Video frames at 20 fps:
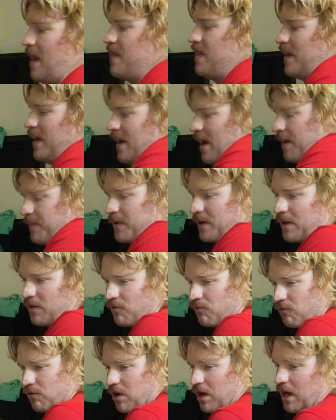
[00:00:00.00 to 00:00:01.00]
and then I'm going to
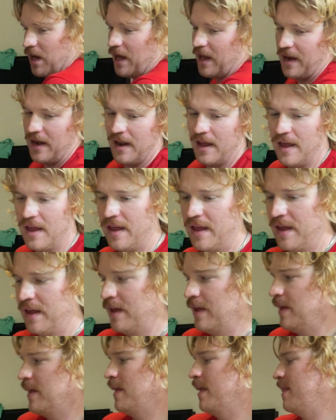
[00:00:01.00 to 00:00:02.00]
run
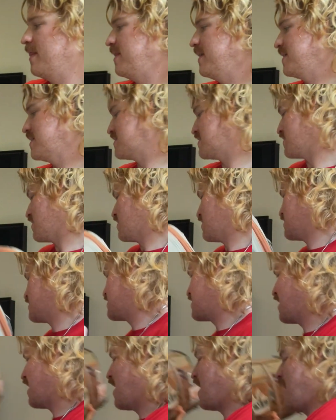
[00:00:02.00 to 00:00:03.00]
this on
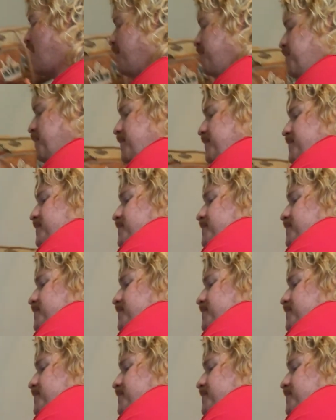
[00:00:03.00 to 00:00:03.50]
top,